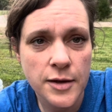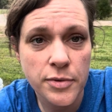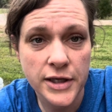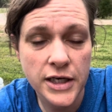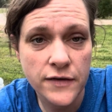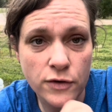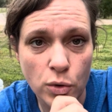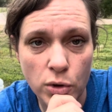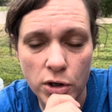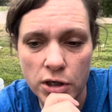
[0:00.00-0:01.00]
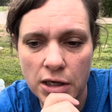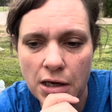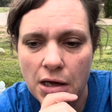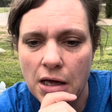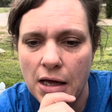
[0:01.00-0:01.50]
plenty of corn,
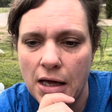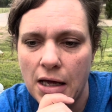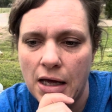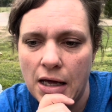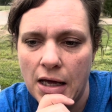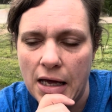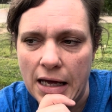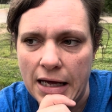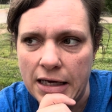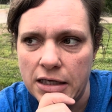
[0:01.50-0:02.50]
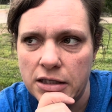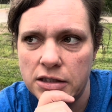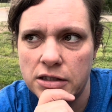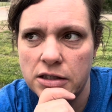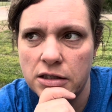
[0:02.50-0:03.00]

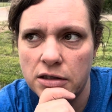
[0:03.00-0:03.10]
and